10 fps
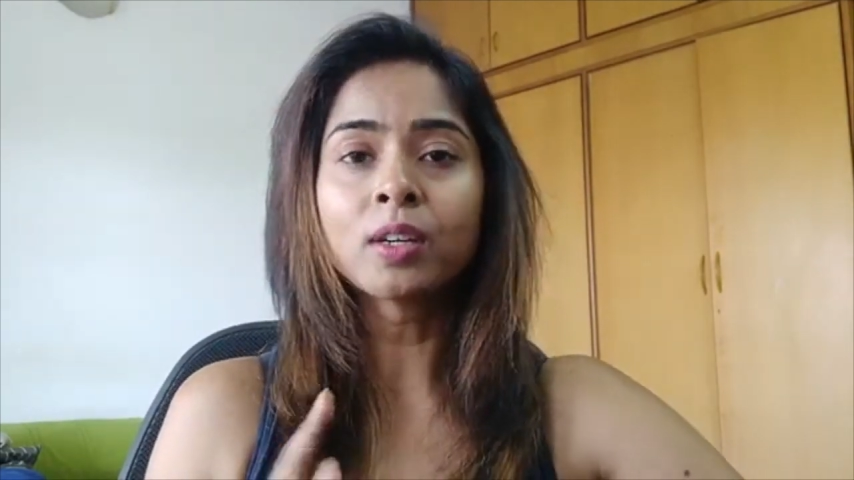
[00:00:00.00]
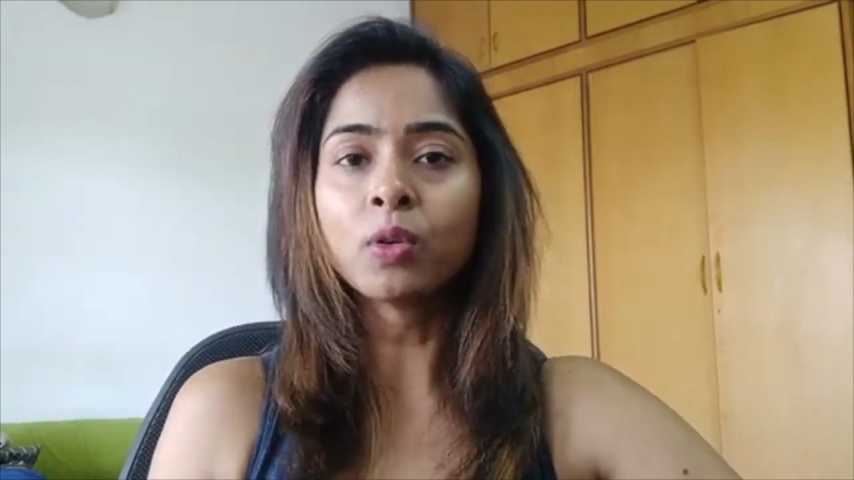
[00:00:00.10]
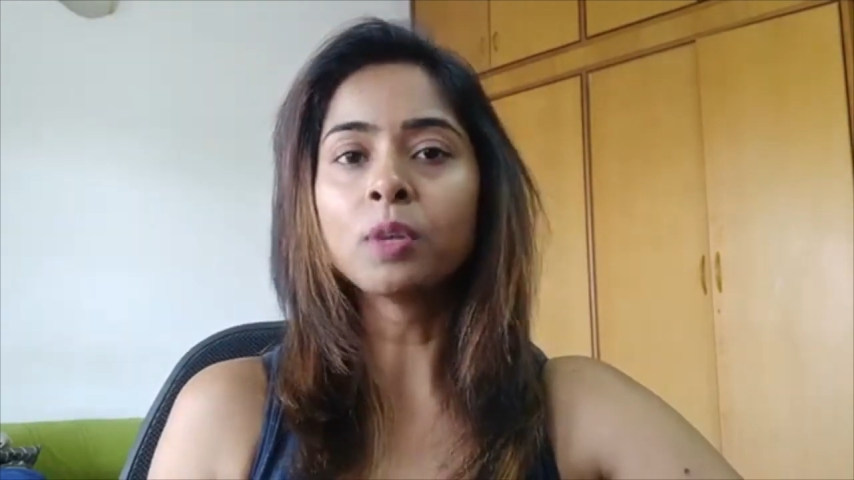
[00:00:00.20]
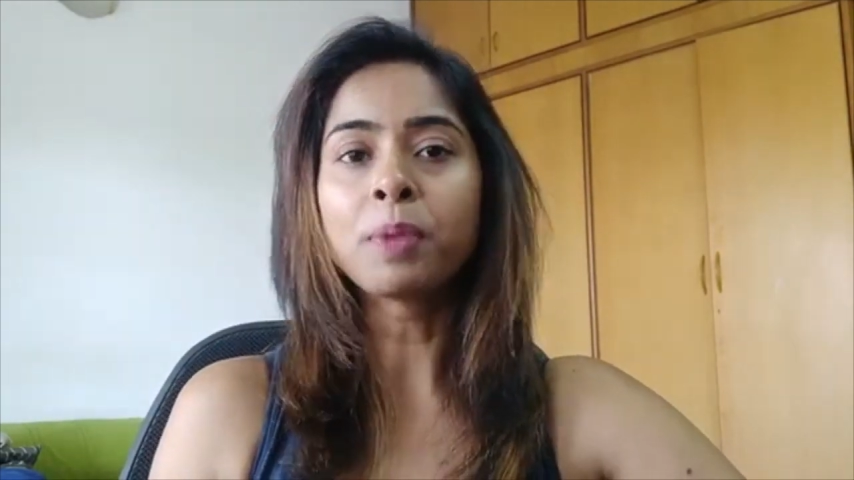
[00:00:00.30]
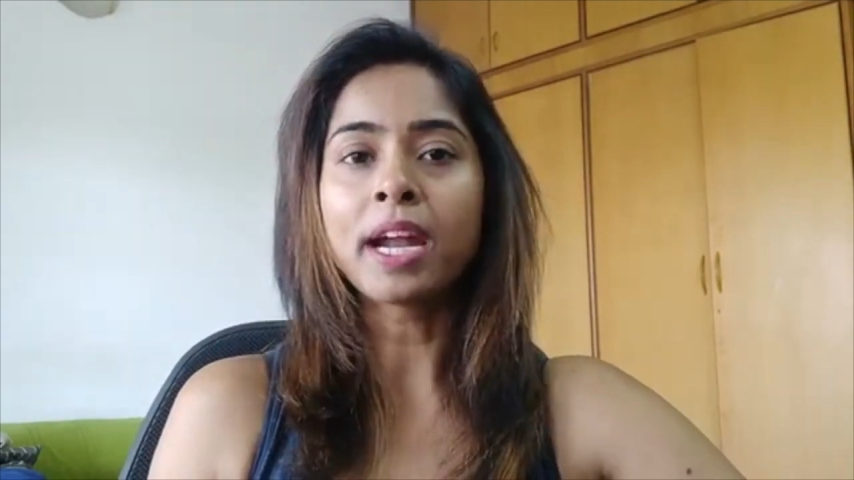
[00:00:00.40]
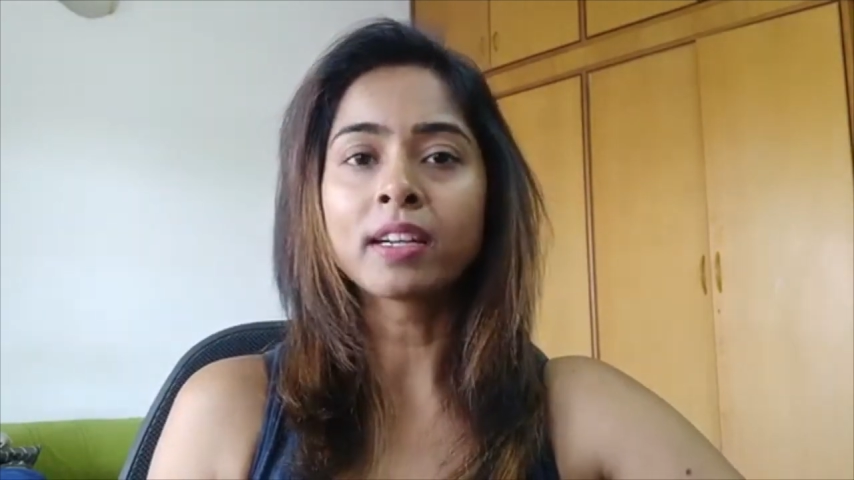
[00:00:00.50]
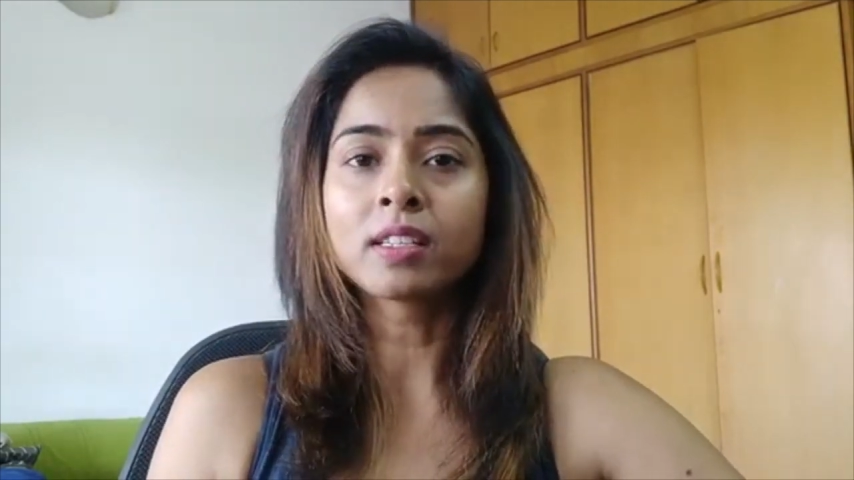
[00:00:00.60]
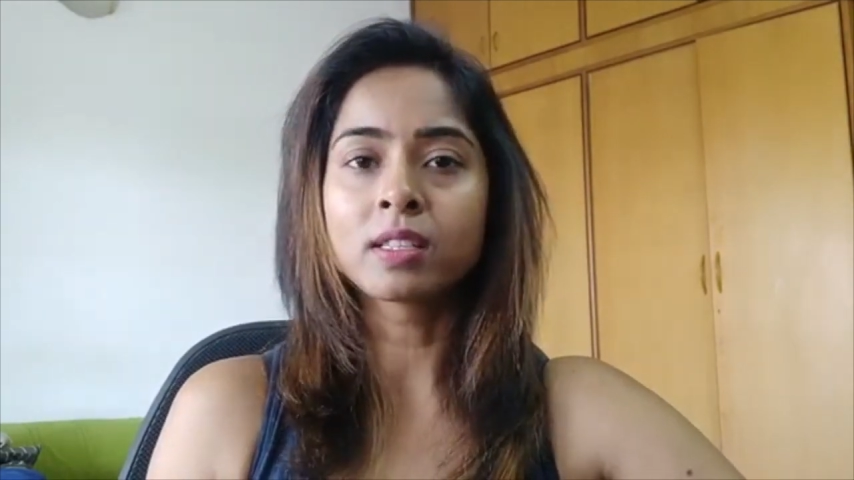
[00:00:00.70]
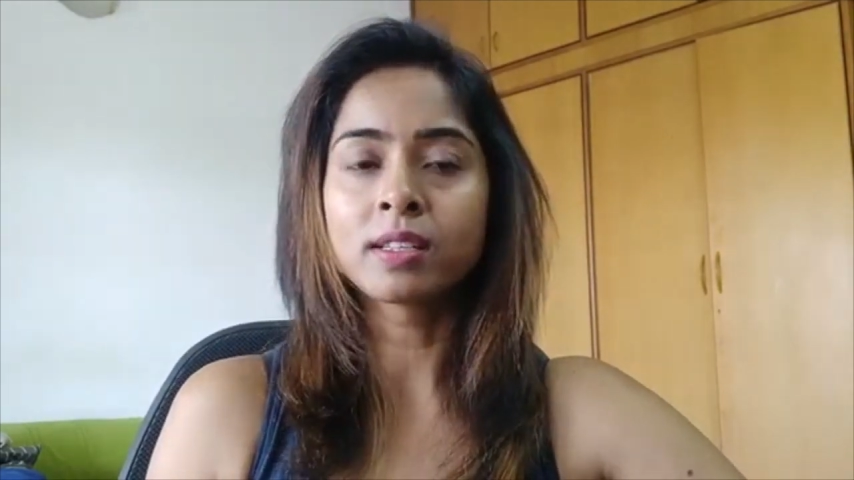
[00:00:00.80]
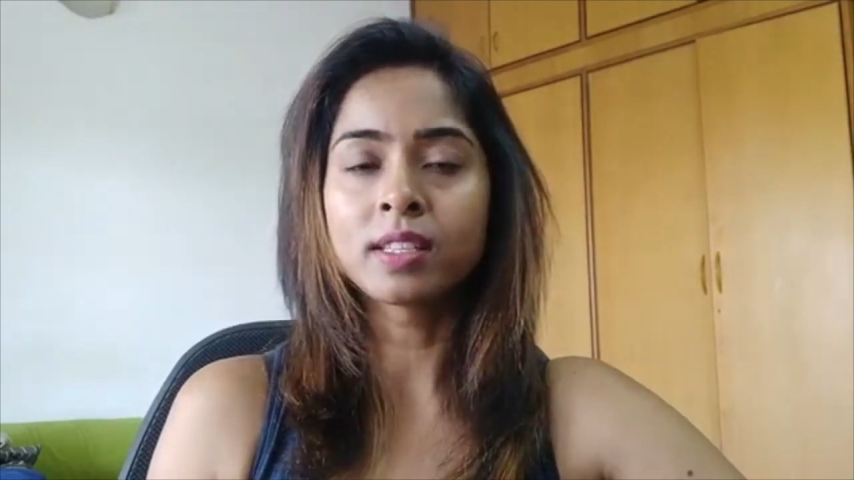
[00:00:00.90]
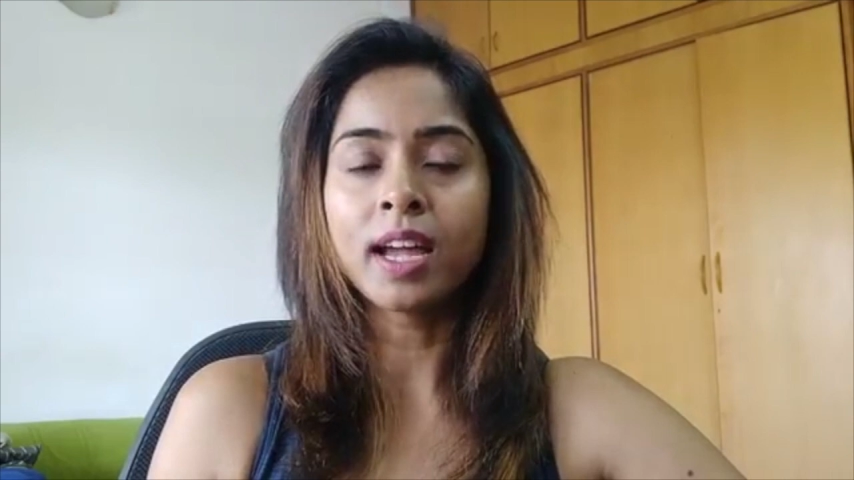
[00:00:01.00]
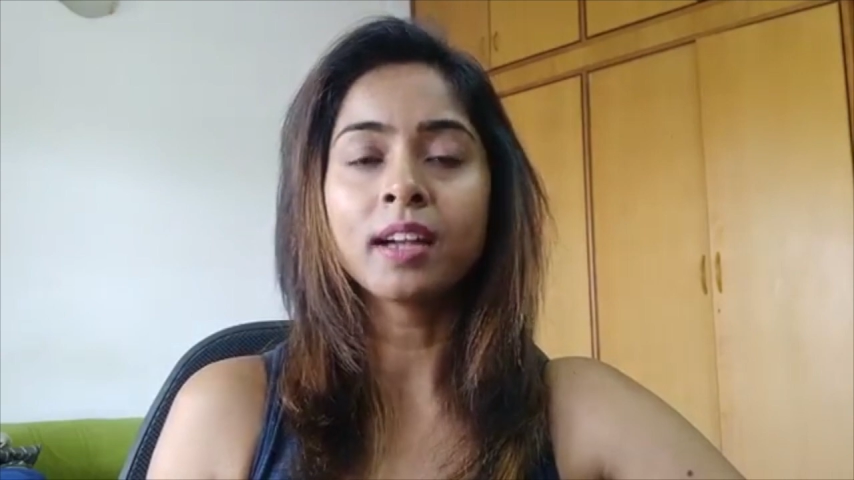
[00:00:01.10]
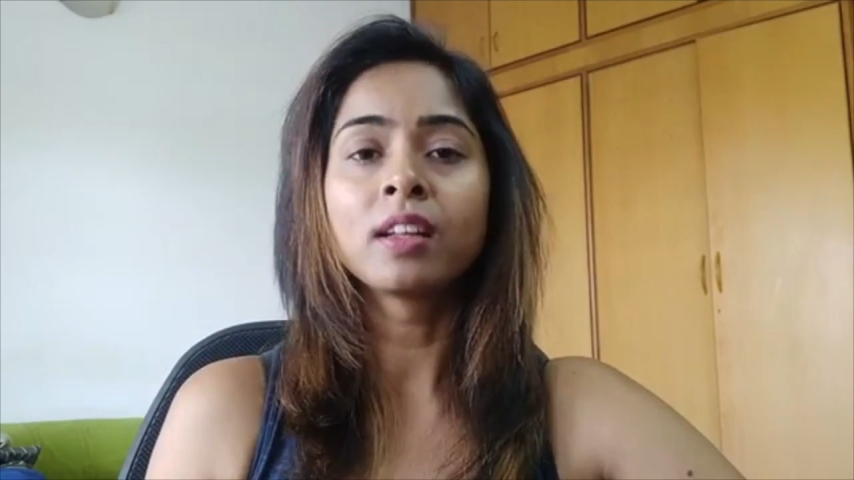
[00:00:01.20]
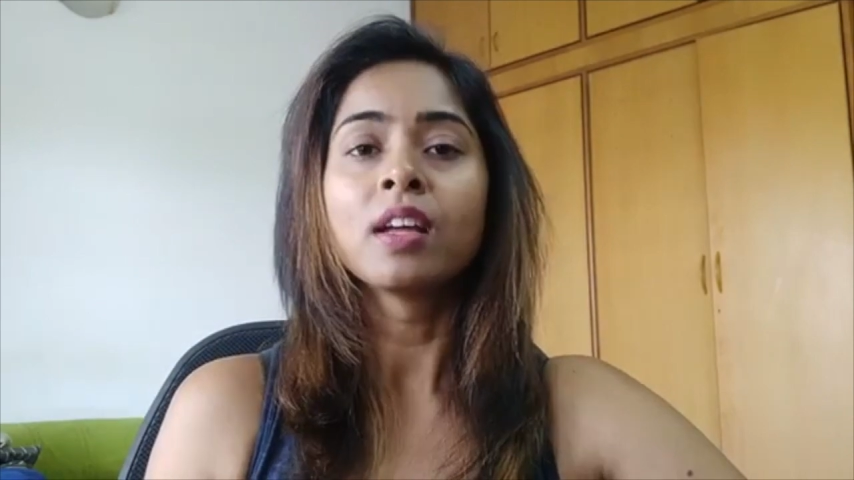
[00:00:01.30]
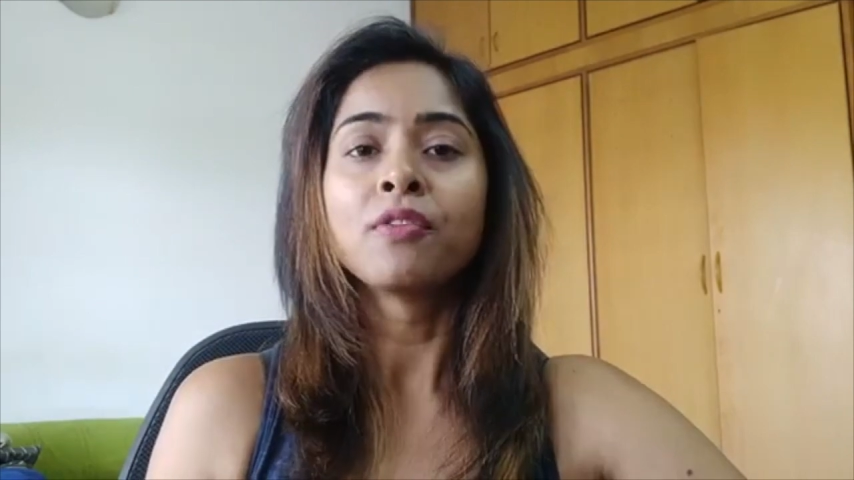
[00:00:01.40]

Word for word: good practice is that